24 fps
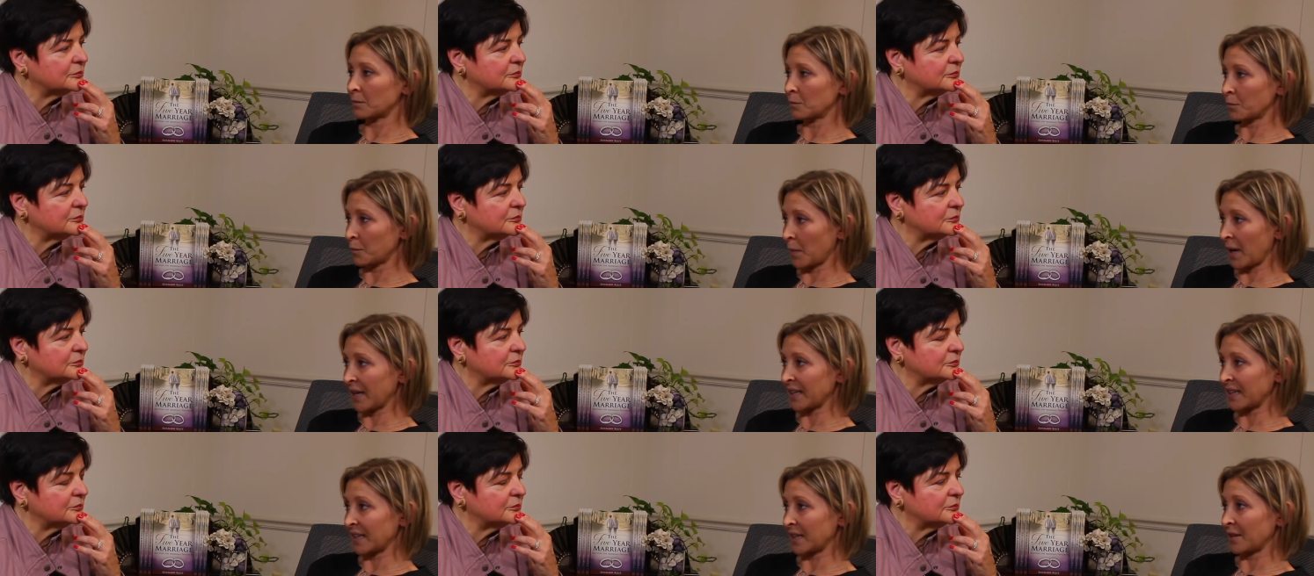
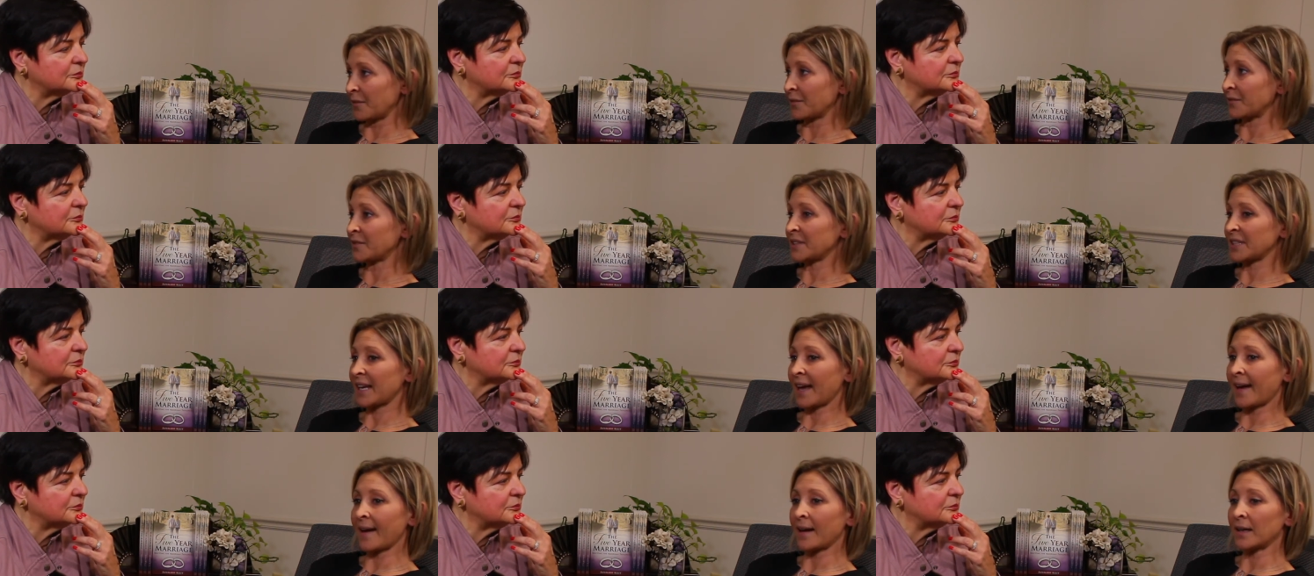Speaker 1: my
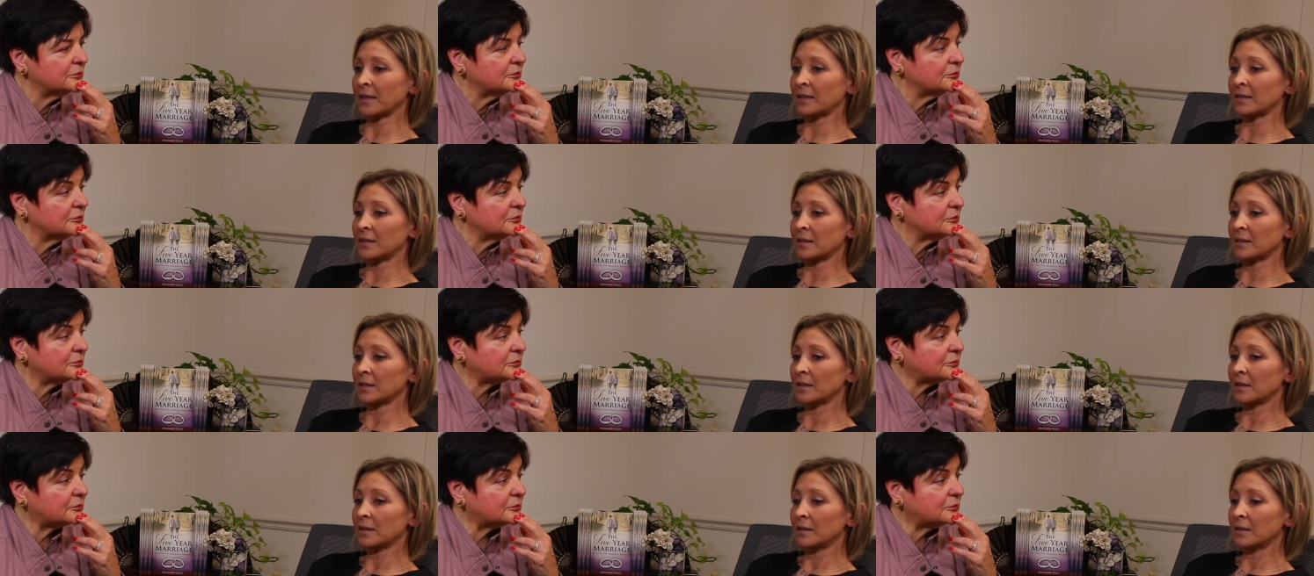gift
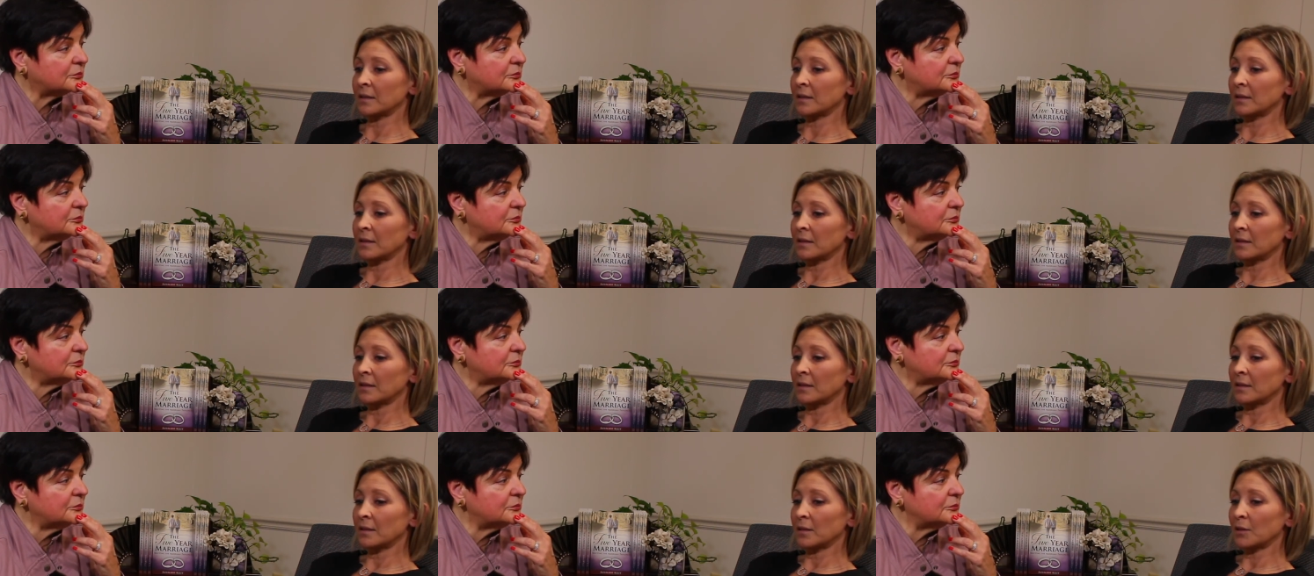and
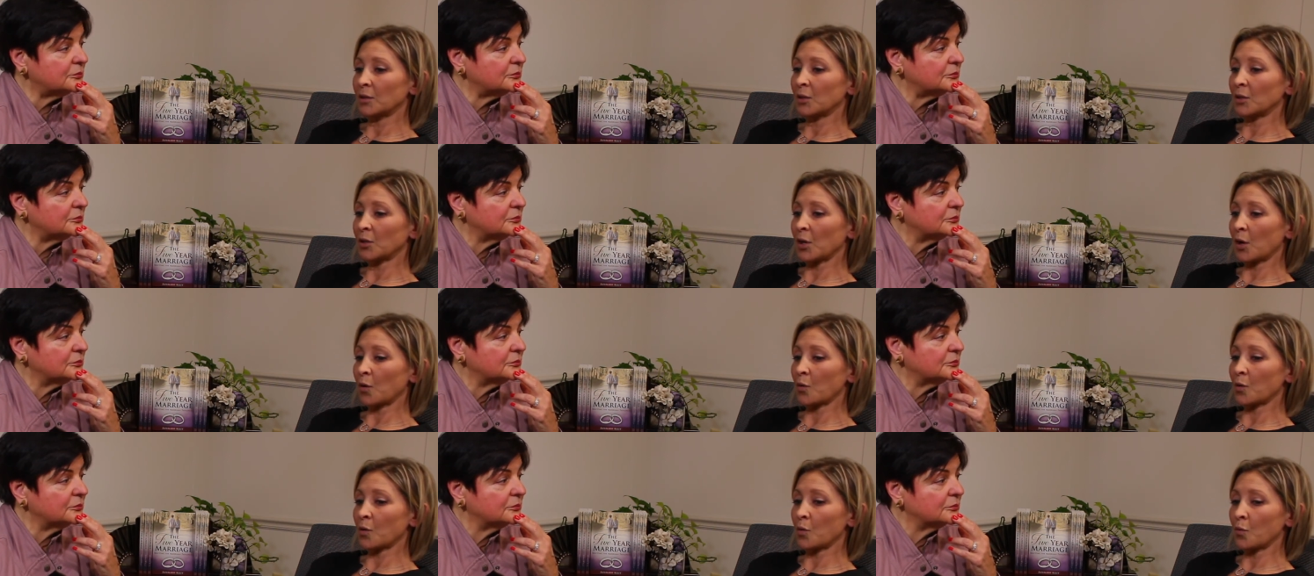you
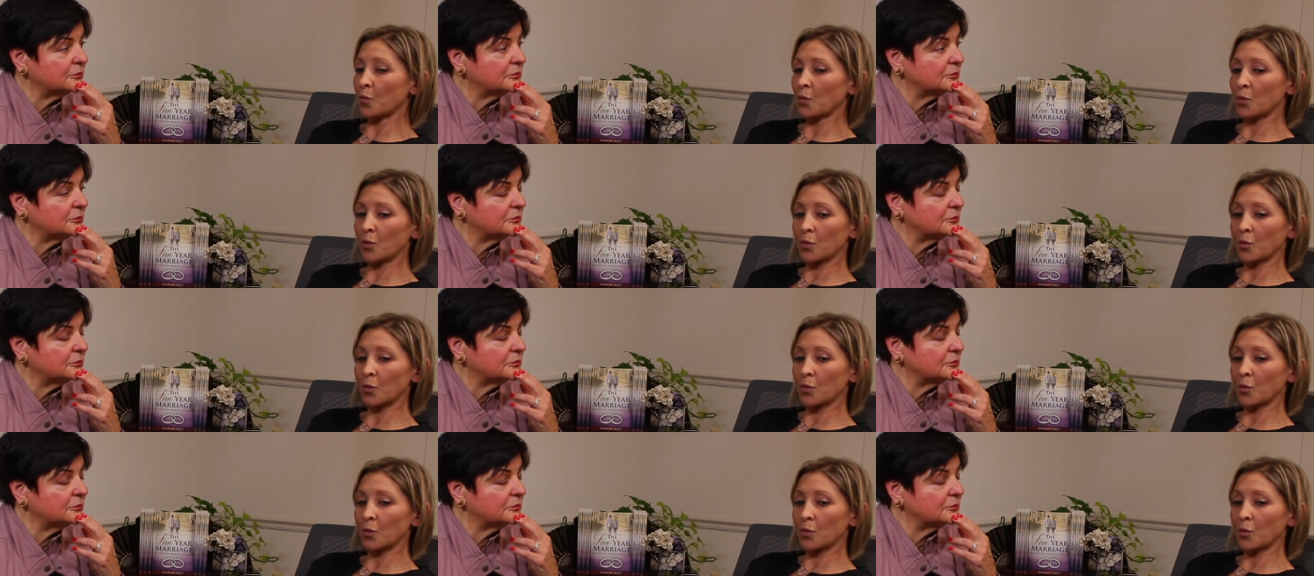know